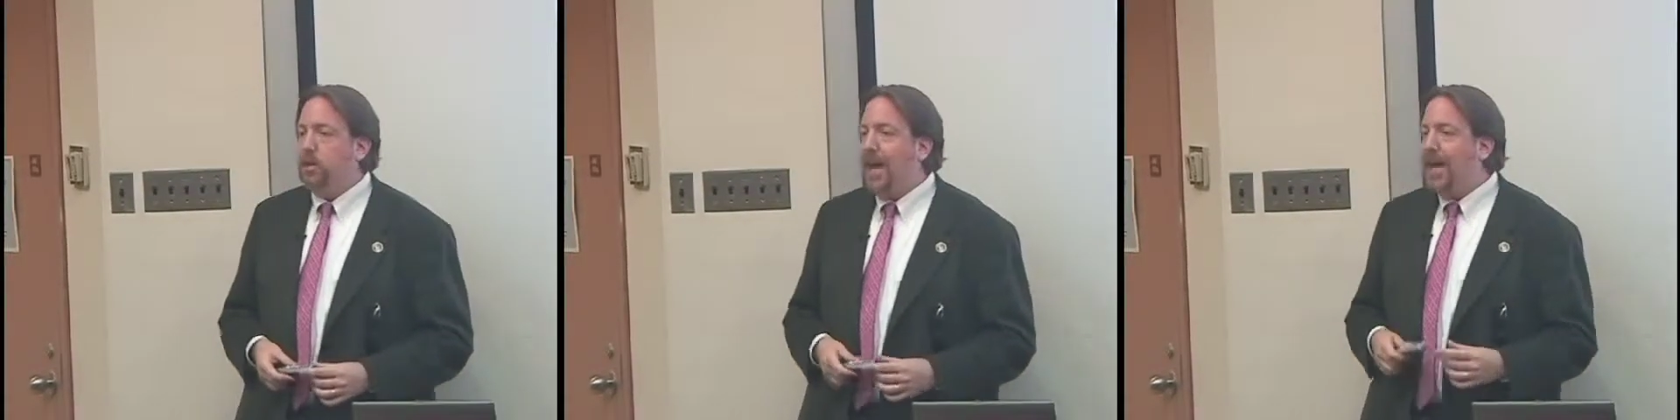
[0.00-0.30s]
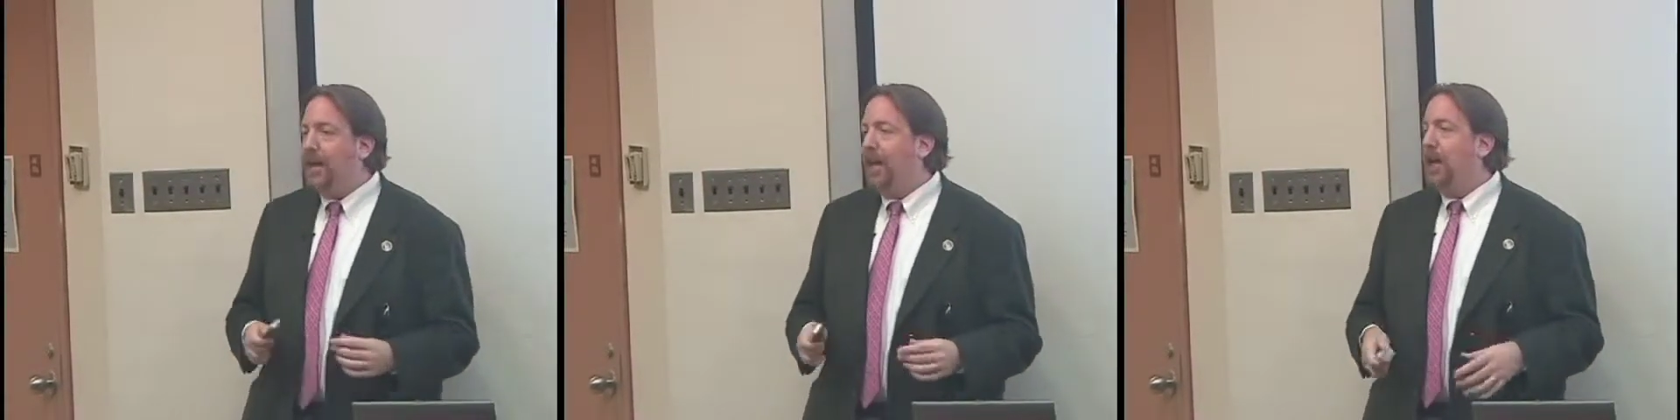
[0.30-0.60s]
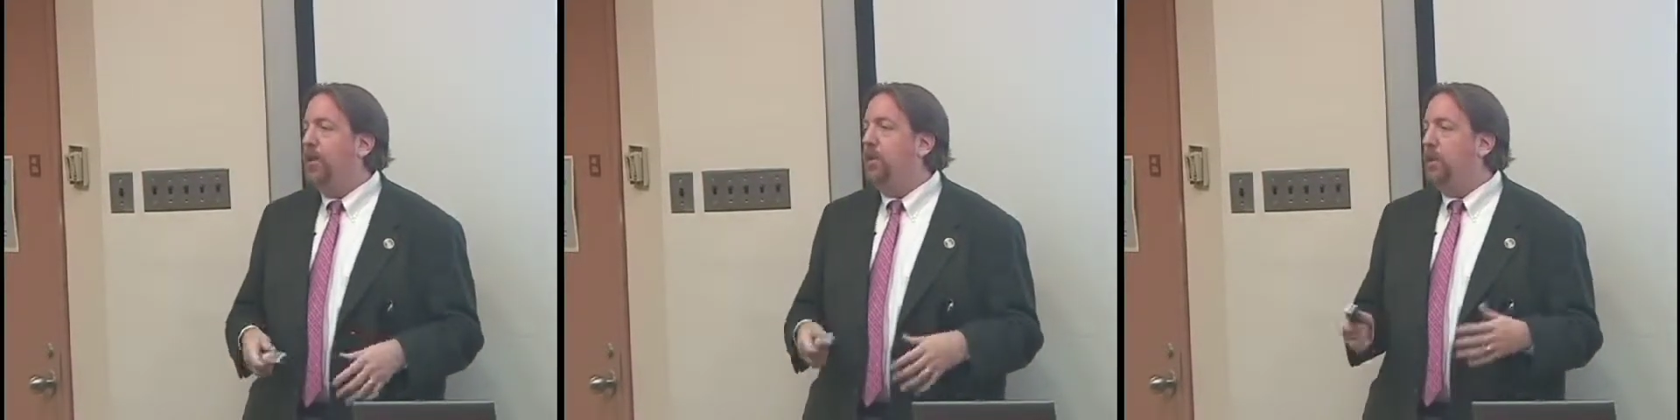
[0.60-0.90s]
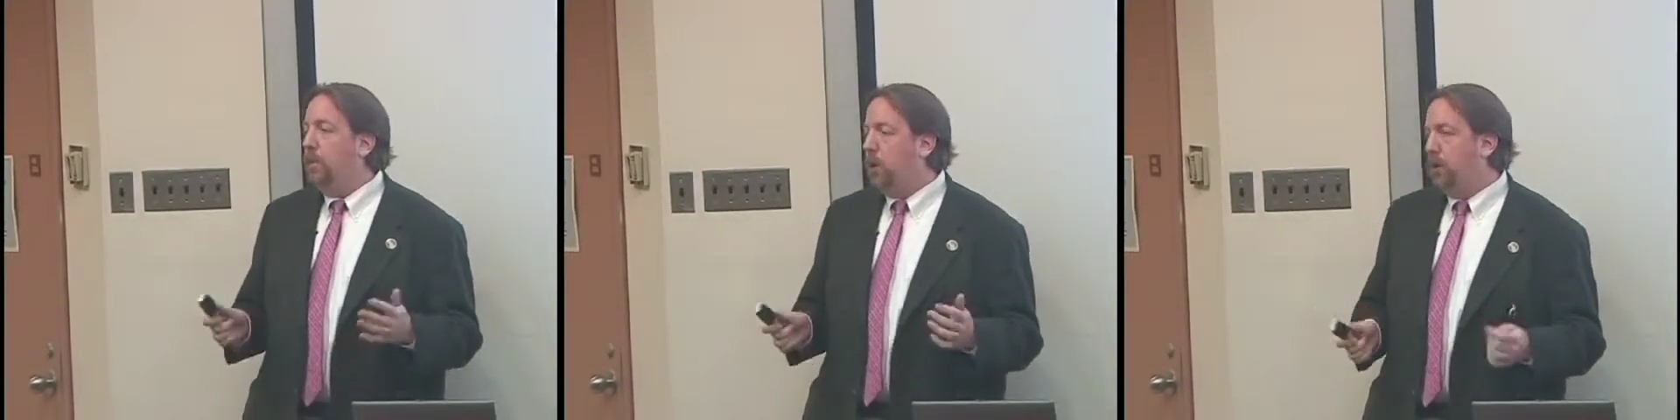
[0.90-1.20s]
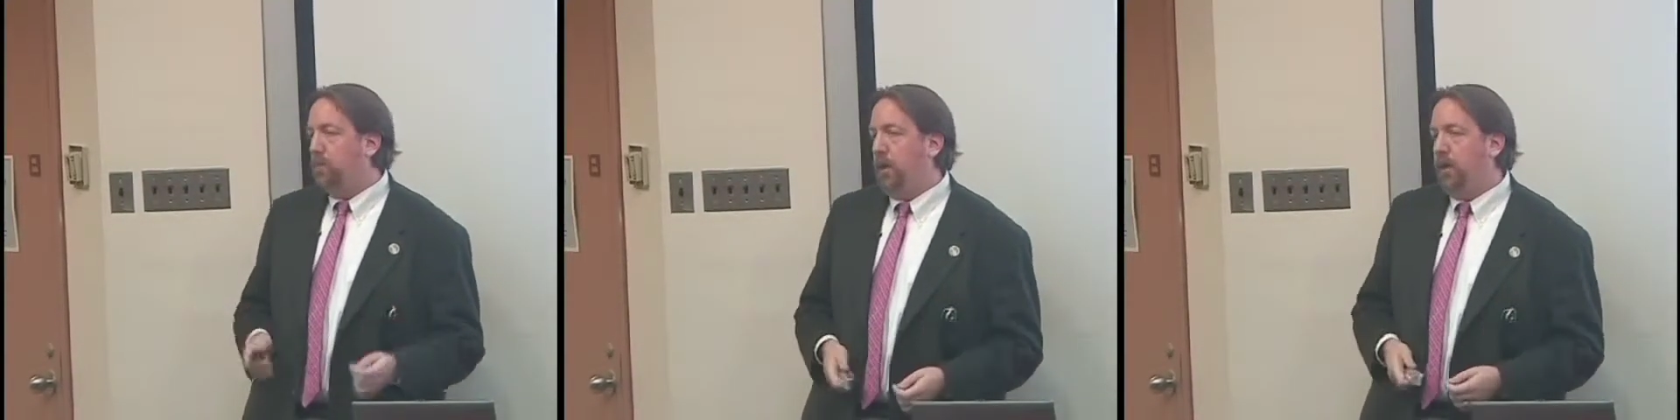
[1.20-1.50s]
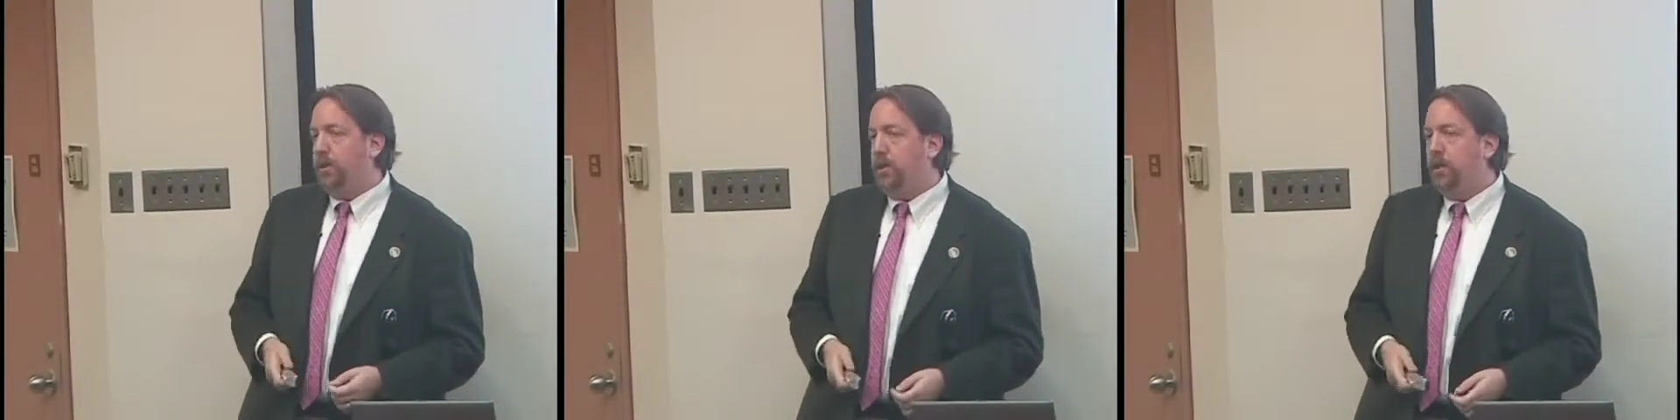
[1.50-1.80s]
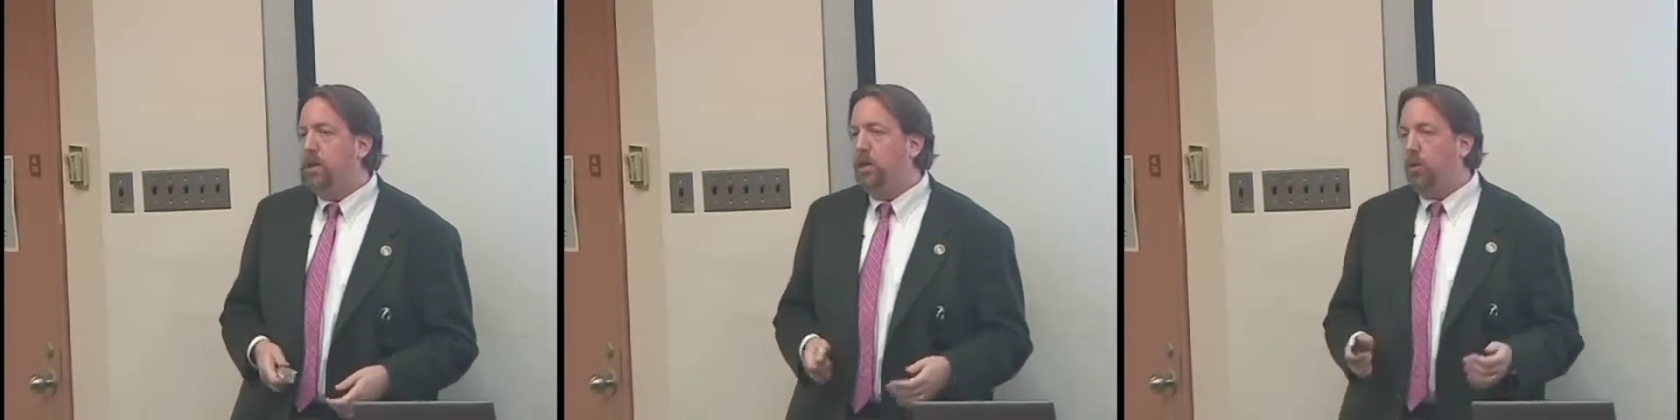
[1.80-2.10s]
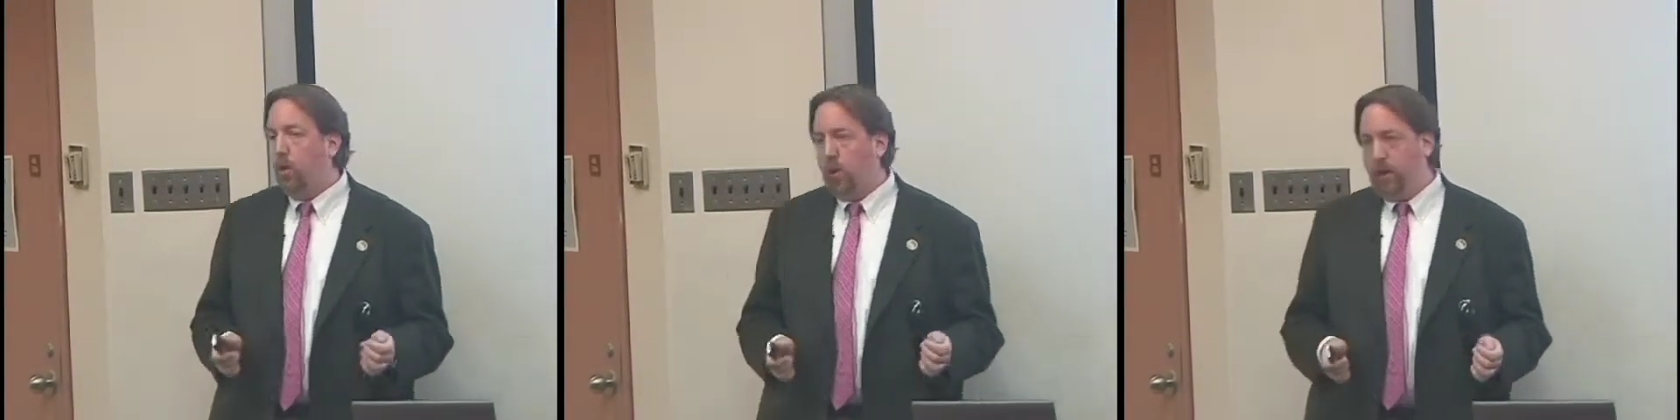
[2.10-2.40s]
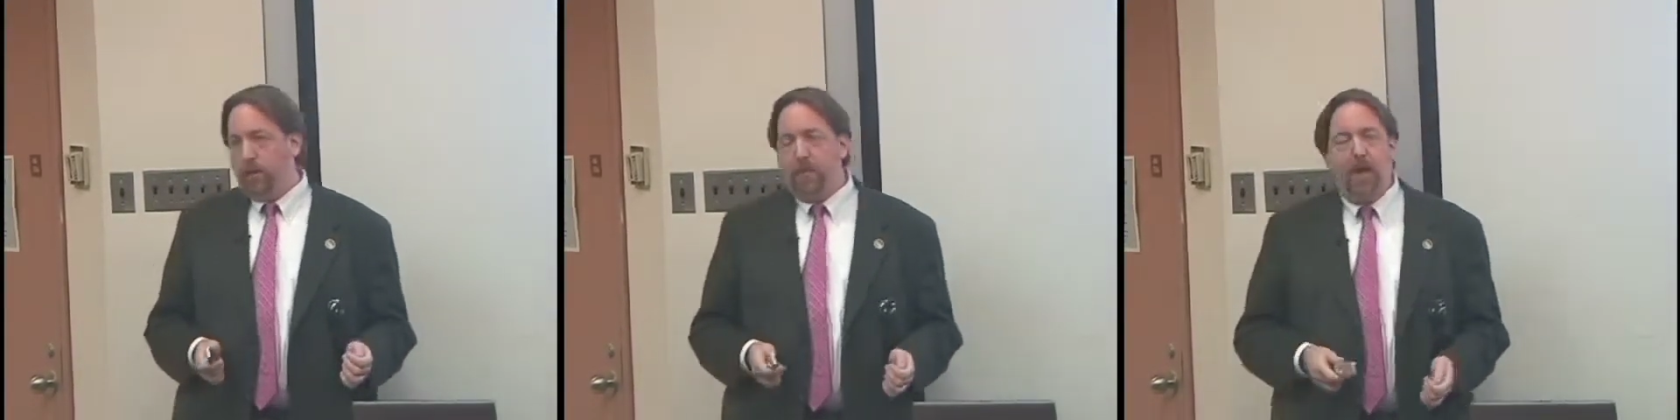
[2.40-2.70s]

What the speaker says: hanging out in the marketplace, in the agora.